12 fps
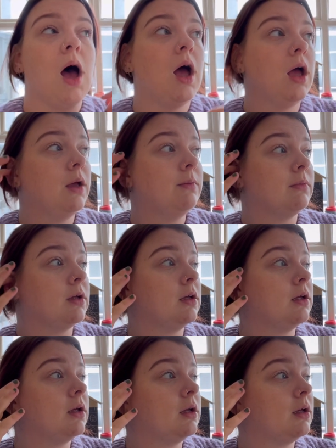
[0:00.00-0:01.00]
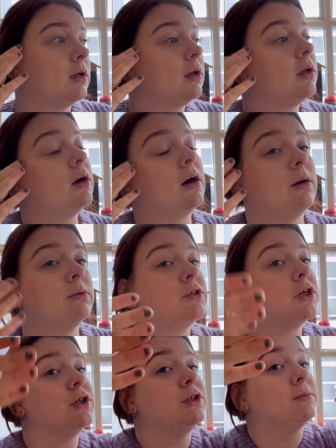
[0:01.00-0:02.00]
Um, I was
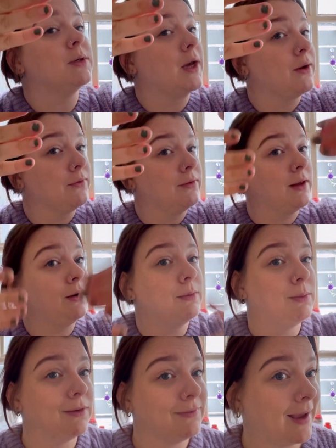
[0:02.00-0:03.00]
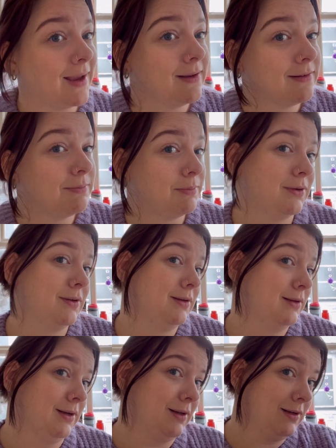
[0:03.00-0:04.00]
showing you my nails there, not my face, but
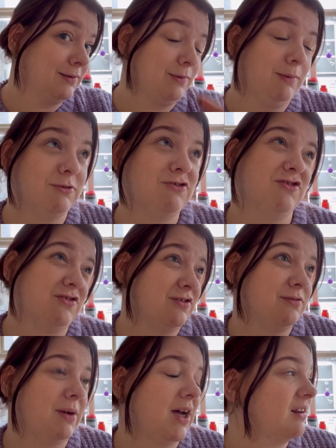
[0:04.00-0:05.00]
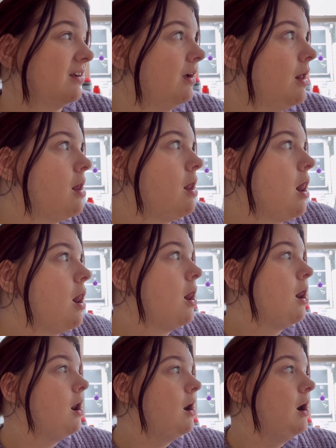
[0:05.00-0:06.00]
you know, that's probably just as bad.
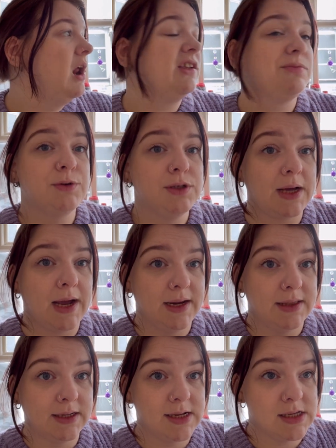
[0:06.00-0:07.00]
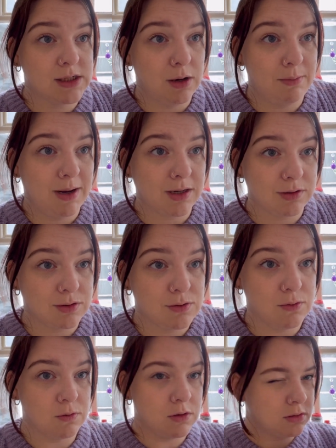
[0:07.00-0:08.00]
It's Monday and the kids have gone back to
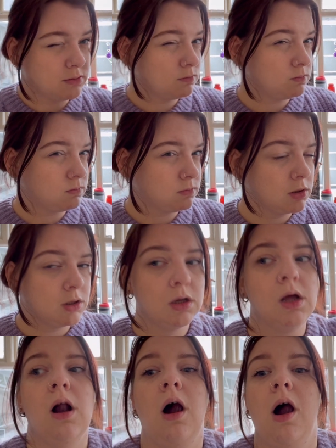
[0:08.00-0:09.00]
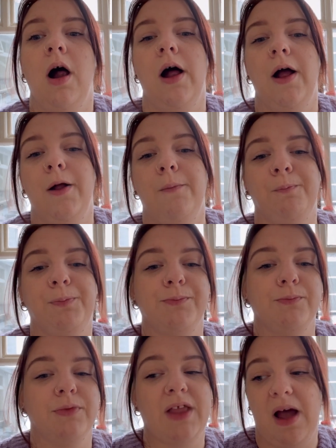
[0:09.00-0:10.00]
school. Um,
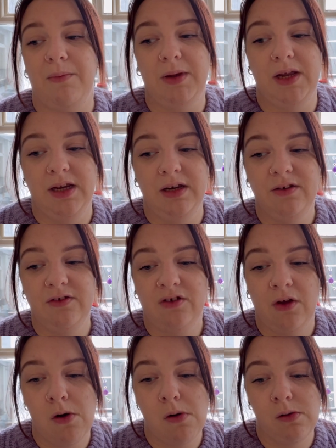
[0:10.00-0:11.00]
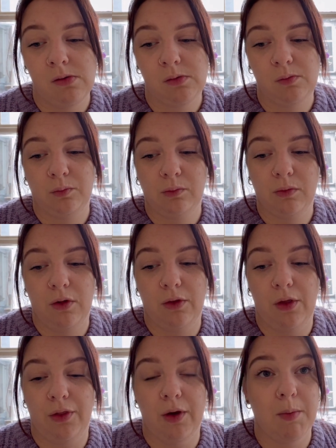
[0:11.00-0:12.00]
that means
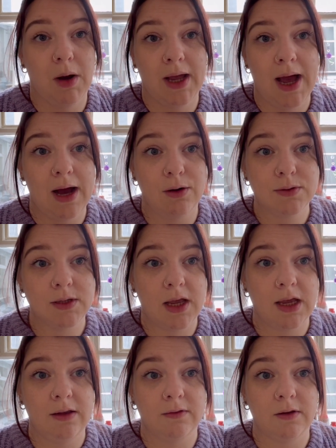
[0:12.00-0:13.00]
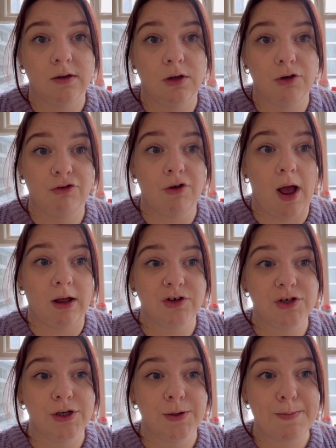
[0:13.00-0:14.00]
that my house is trashed.